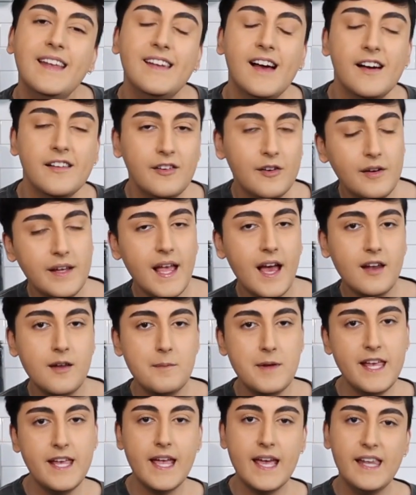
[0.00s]
not knowing how to
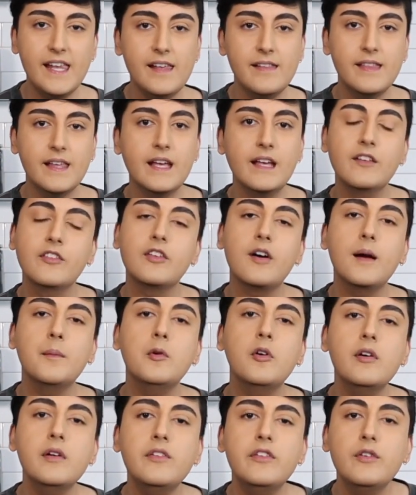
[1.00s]
make anything. So I'm
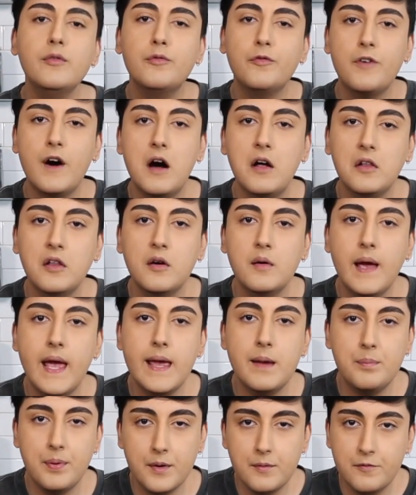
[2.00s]
going to follow
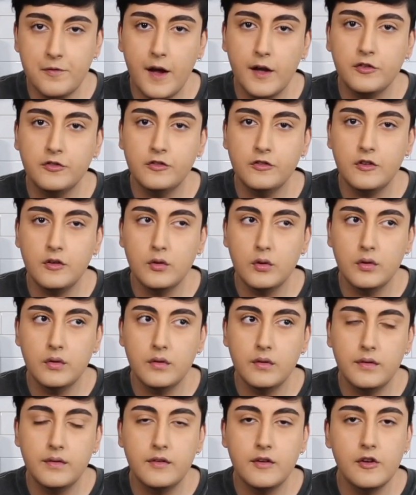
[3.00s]
a
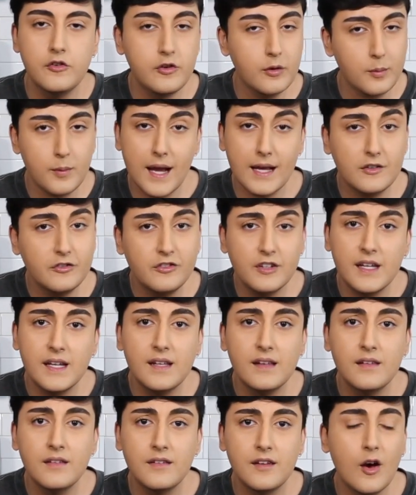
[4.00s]
professional's
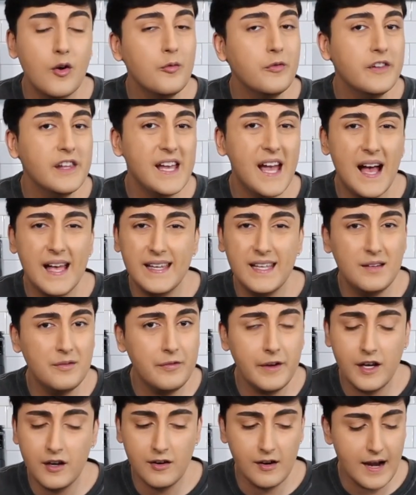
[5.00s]
directions. Hopefully I can
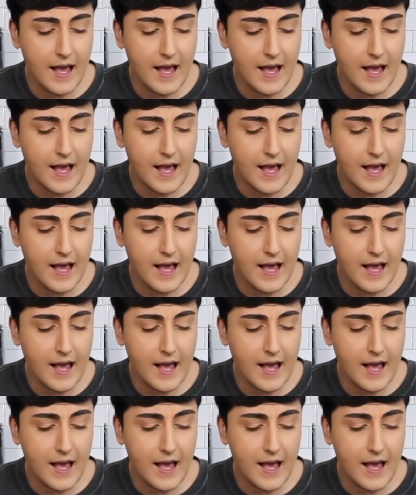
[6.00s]
figure it